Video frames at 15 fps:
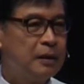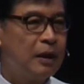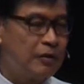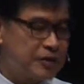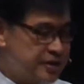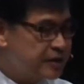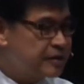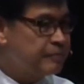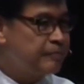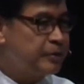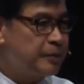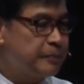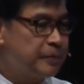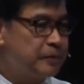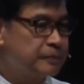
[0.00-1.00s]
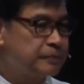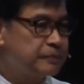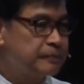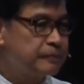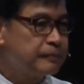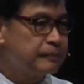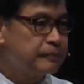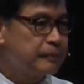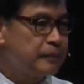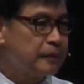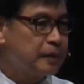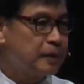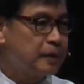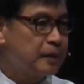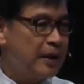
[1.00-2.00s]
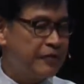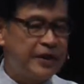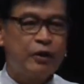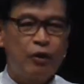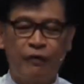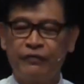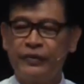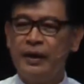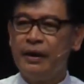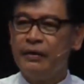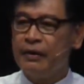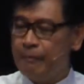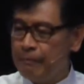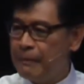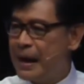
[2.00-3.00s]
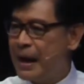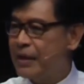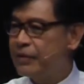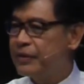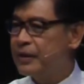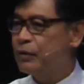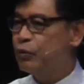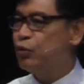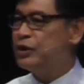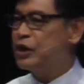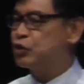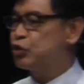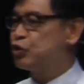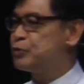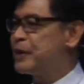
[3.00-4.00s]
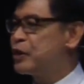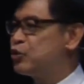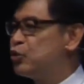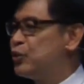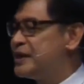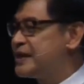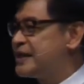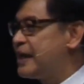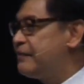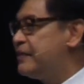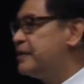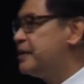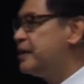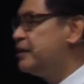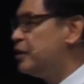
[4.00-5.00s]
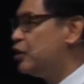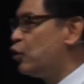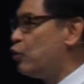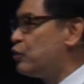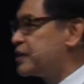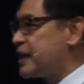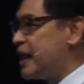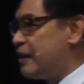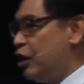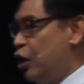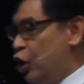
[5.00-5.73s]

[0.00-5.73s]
or a certain people. I think of the mother who needs to speak to a 17-year-old son